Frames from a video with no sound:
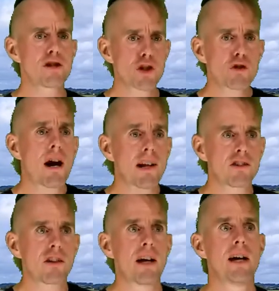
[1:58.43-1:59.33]

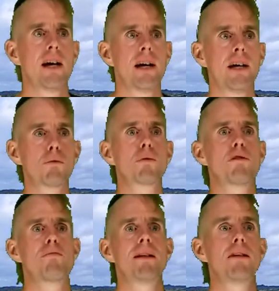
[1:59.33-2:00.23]
Stress is what
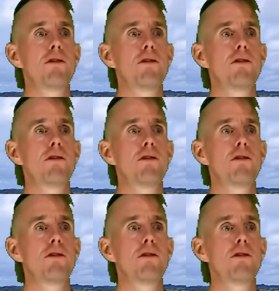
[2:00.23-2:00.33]
we've been